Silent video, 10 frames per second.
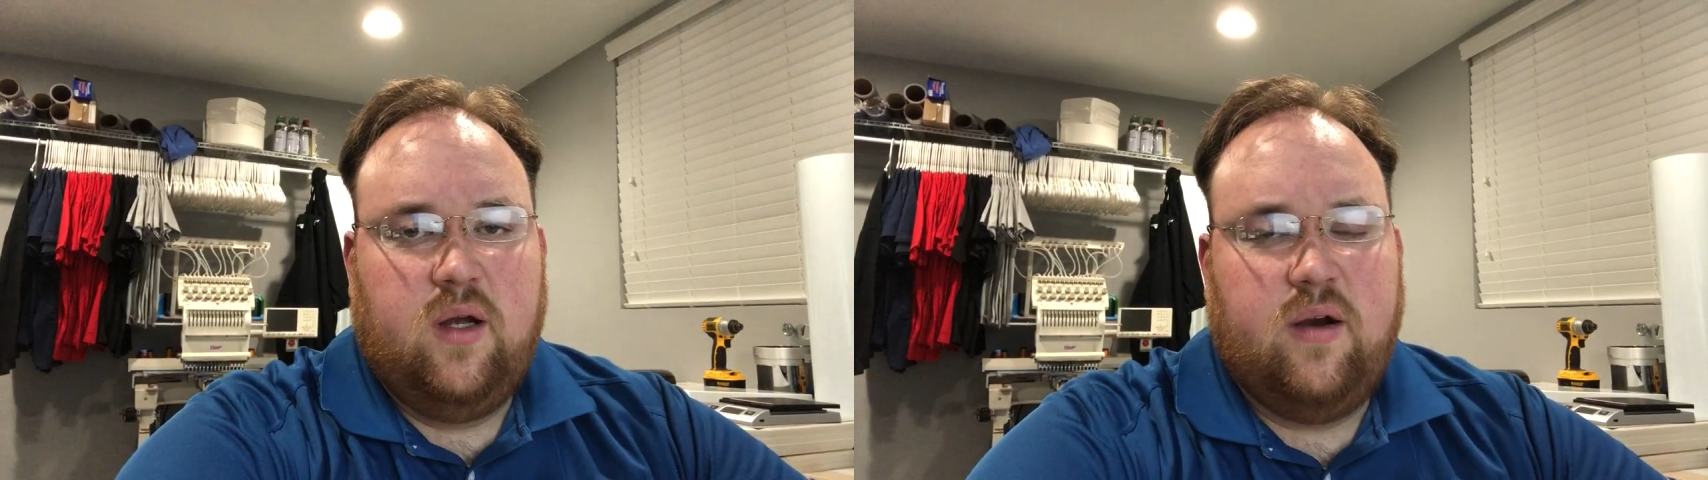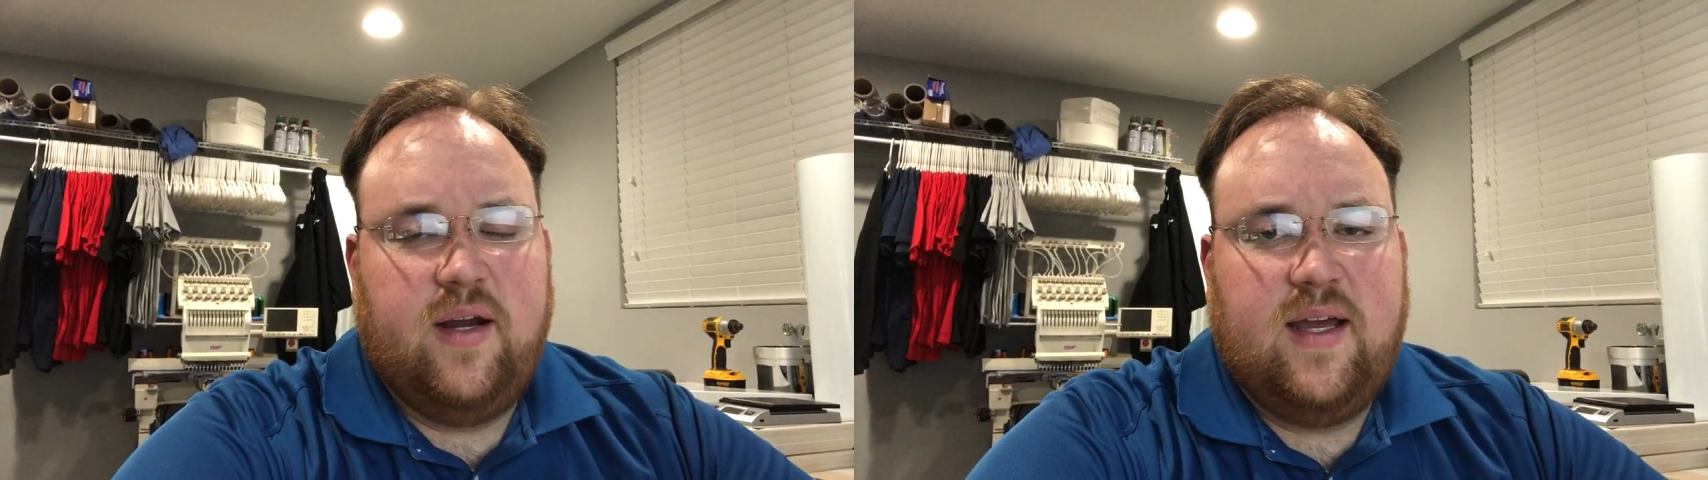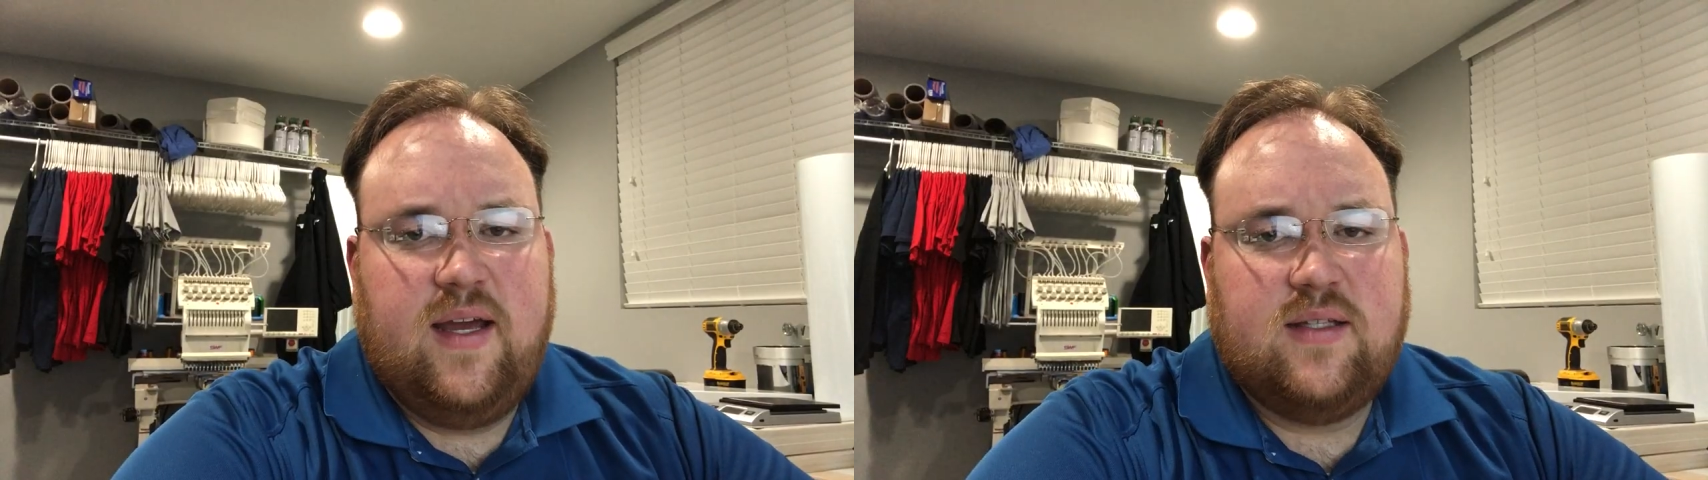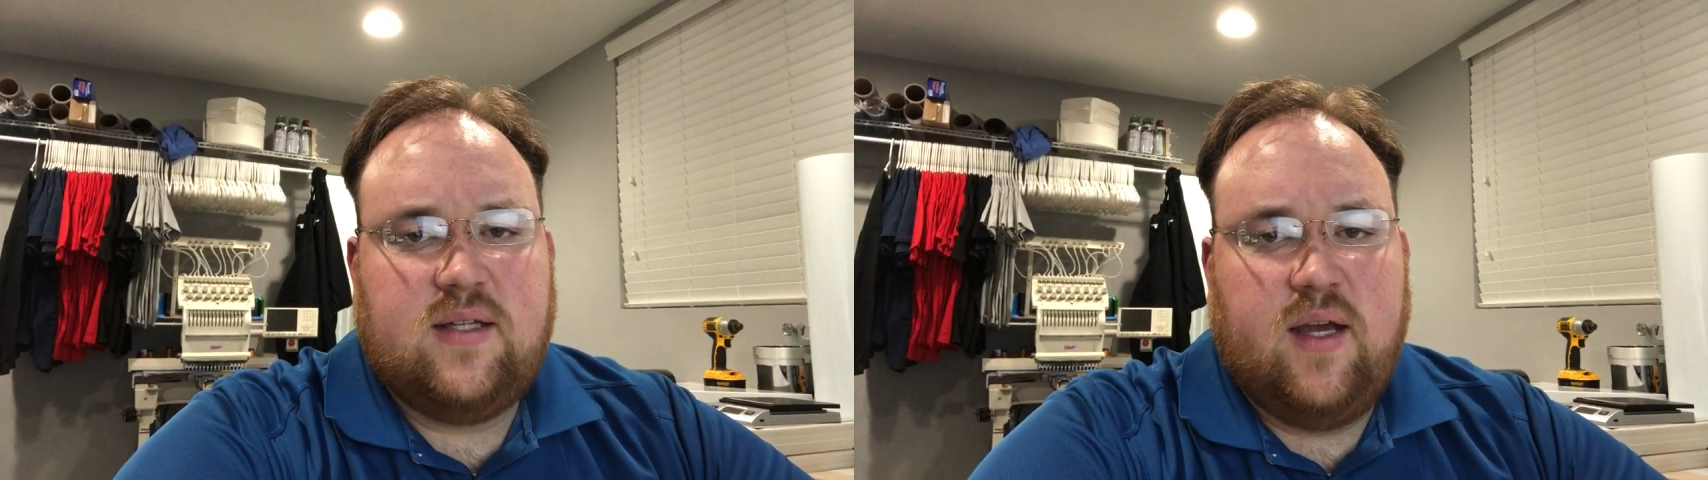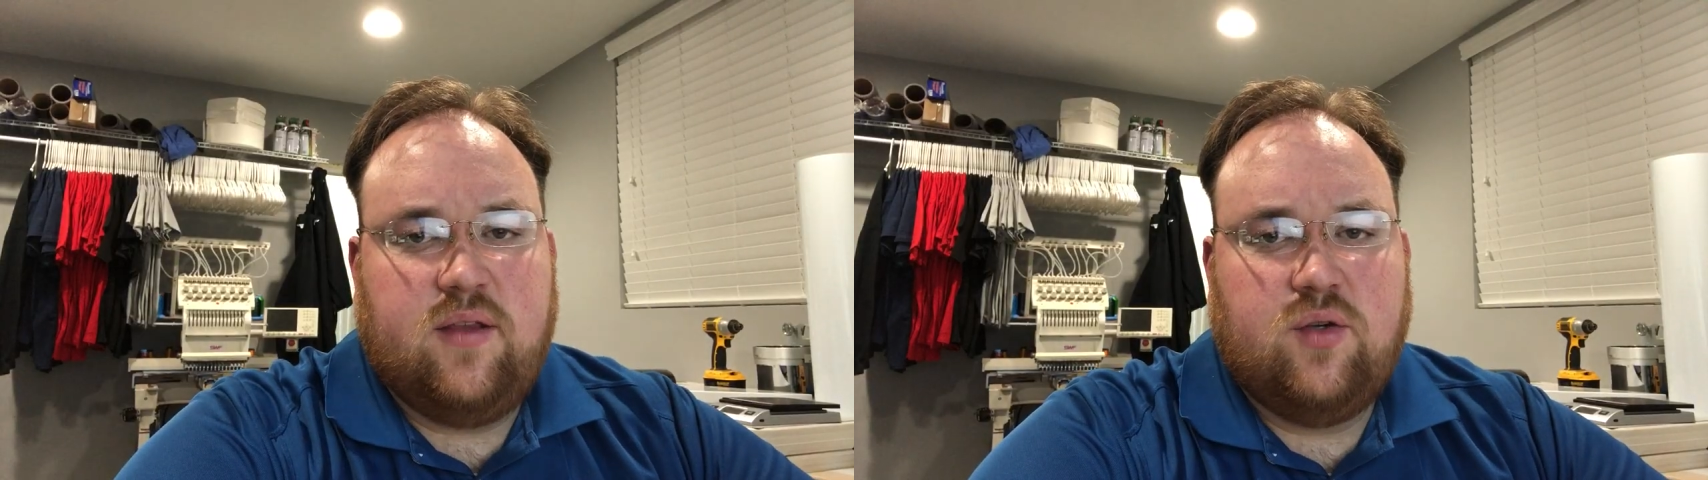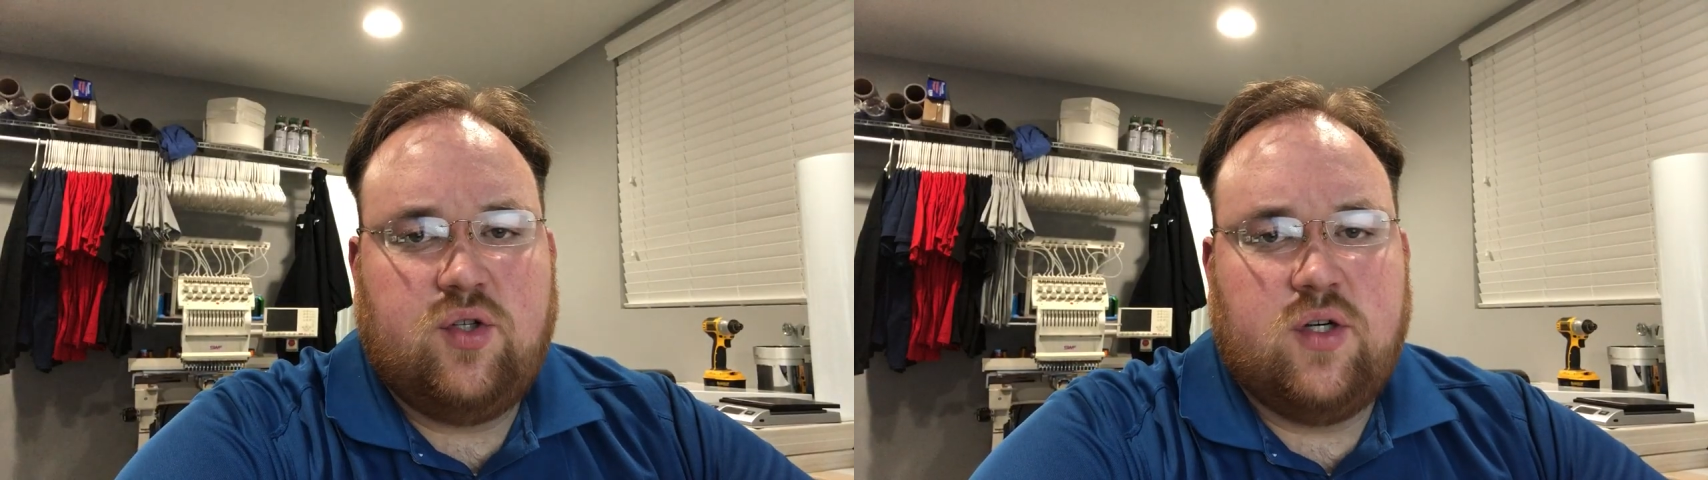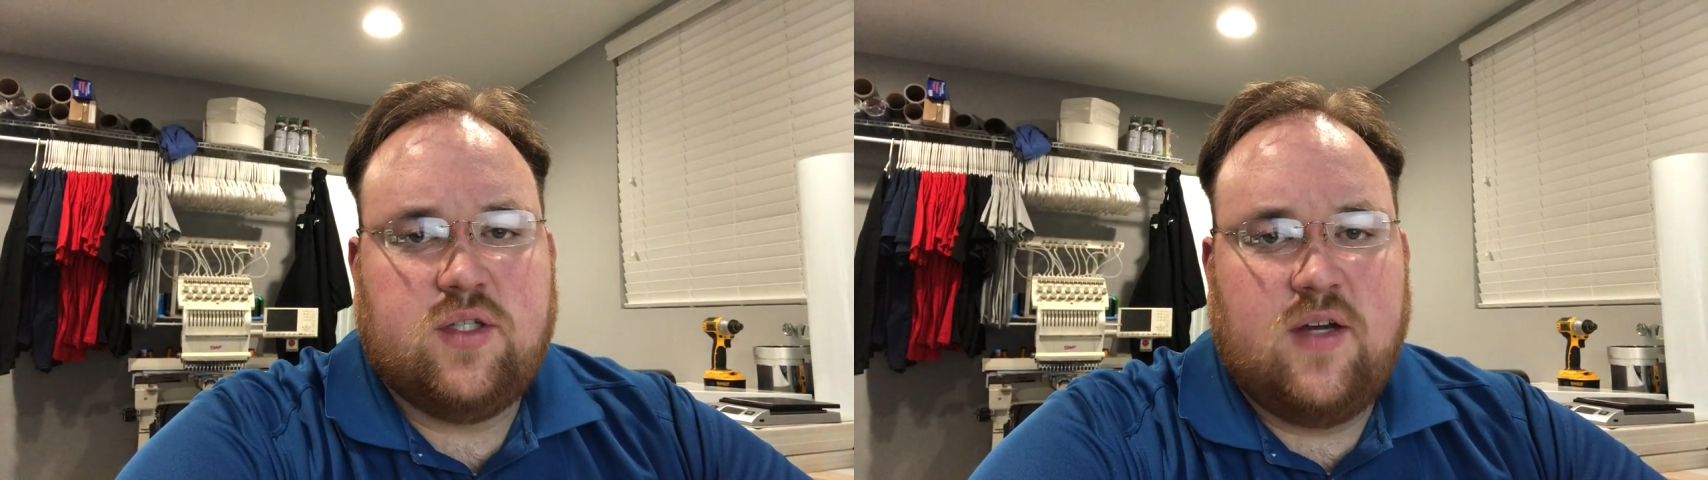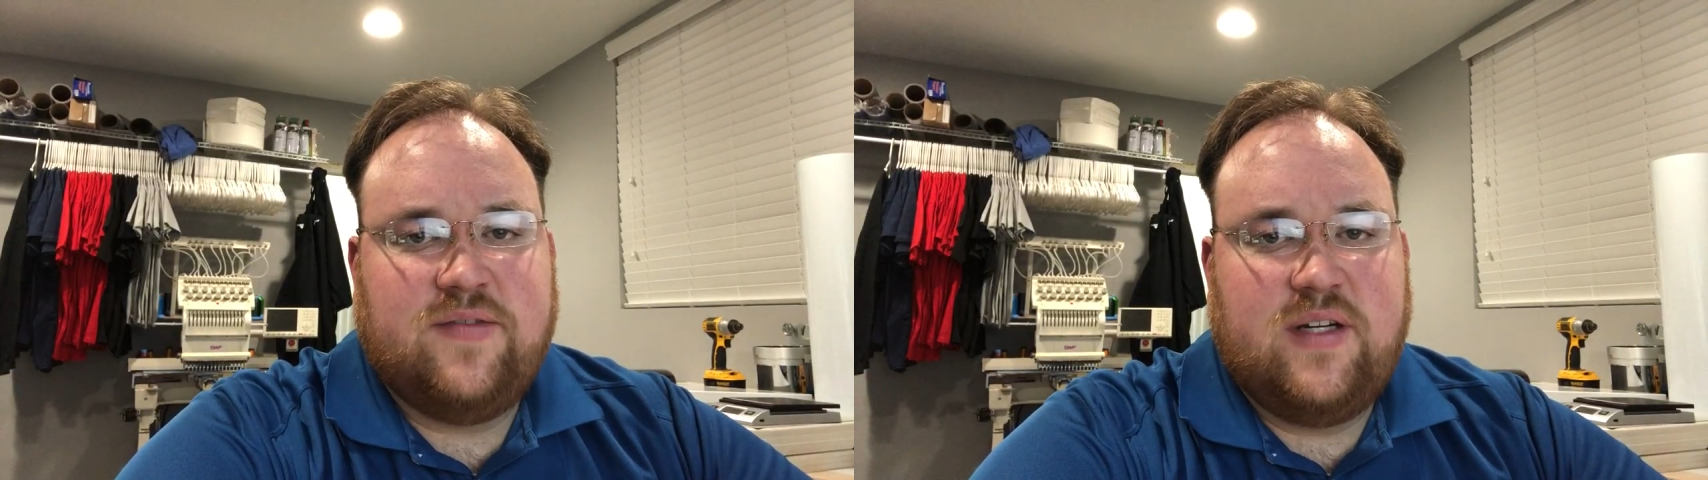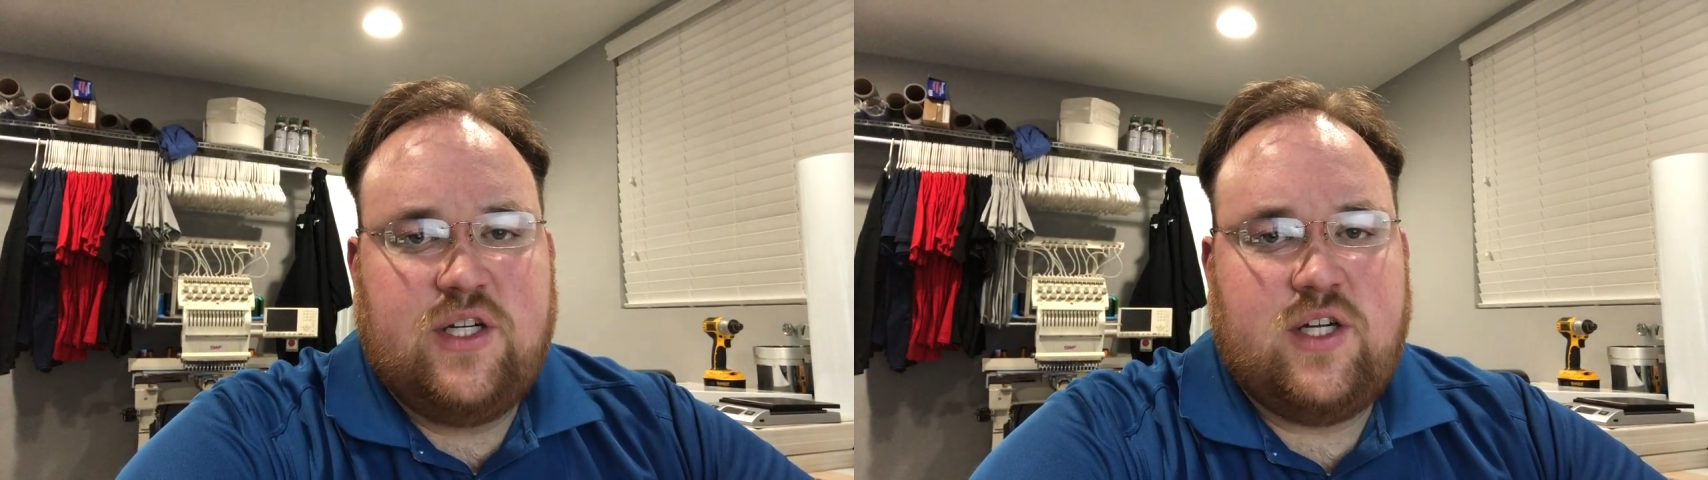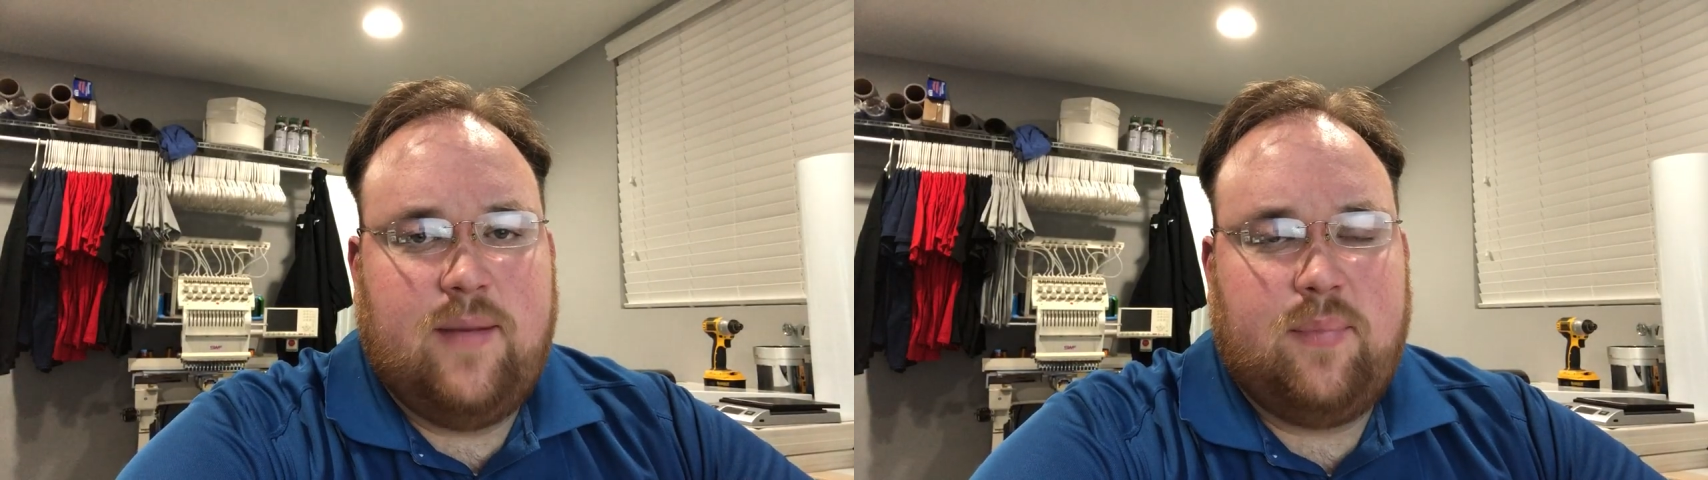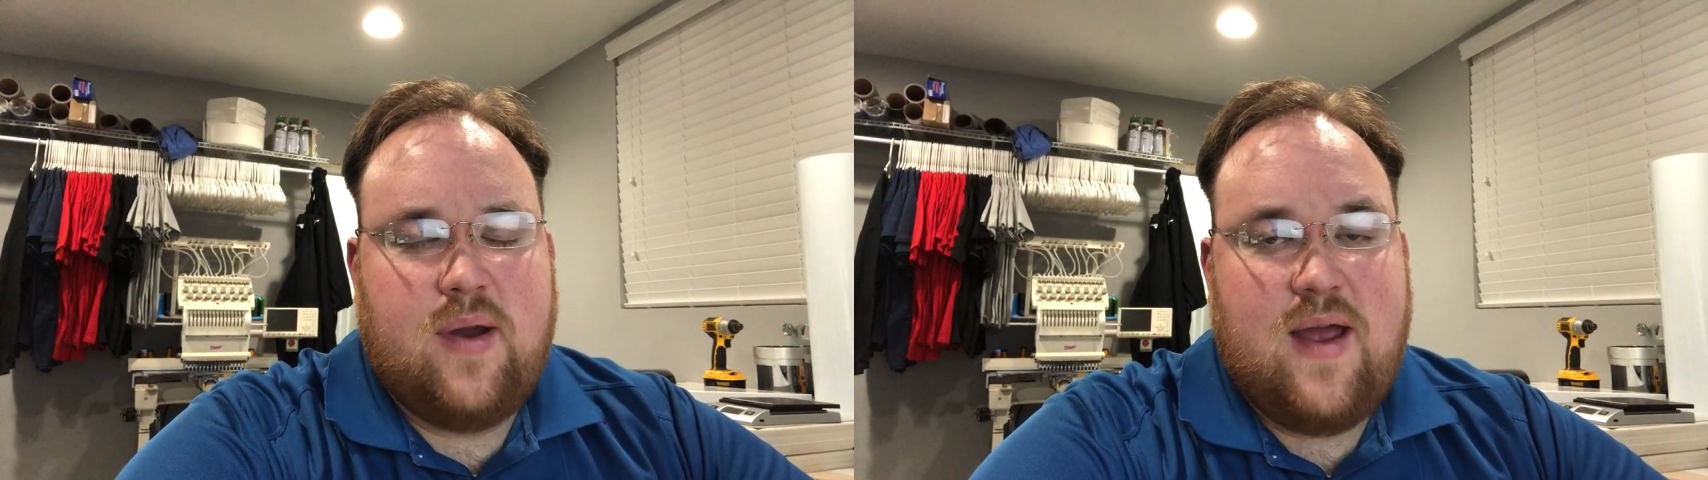All right guys, got those shirts all finished up,